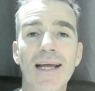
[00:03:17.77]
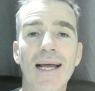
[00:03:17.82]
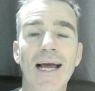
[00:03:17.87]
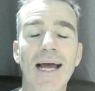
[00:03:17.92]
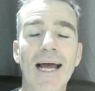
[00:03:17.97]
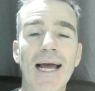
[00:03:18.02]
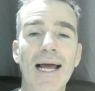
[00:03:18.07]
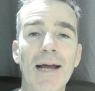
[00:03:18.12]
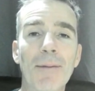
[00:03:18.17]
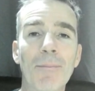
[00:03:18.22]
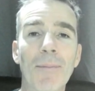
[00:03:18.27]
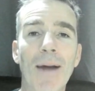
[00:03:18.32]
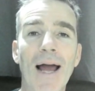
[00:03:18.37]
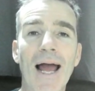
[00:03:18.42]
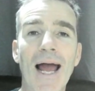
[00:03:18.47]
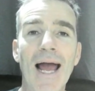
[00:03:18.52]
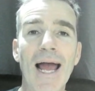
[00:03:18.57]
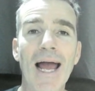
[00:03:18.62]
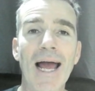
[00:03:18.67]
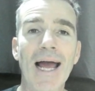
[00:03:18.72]

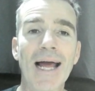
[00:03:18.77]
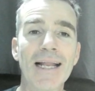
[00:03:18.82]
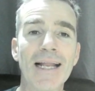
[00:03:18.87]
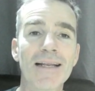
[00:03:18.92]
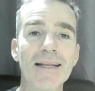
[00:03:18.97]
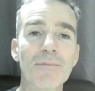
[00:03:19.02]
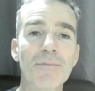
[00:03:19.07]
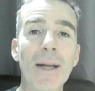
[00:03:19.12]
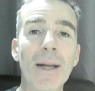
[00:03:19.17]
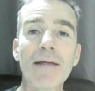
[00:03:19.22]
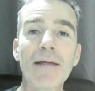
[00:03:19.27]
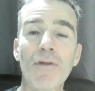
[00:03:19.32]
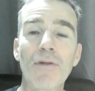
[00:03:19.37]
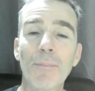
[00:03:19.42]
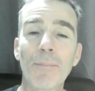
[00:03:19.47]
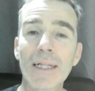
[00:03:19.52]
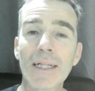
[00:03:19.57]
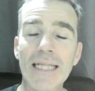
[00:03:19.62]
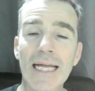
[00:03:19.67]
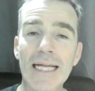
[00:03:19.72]
And many of the
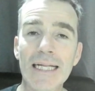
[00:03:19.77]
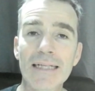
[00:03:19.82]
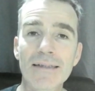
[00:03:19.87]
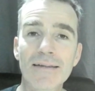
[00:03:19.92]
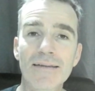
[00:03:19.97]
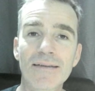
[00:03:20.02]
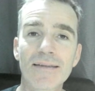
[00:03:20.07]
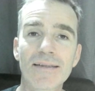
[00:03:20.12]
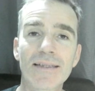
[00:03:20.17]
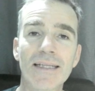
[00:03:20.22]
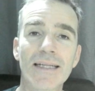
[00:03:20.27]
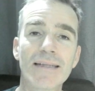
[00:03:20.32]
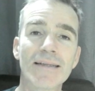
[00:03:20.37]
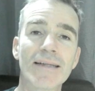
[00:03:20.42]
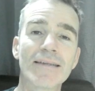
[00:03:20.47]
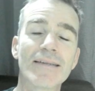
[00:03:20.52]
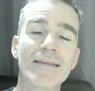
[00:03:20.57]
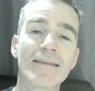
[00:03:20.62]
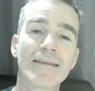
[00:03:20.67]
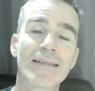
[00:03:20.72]
buildings,
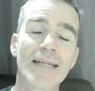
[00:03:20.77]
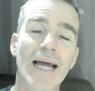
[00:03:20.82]
this is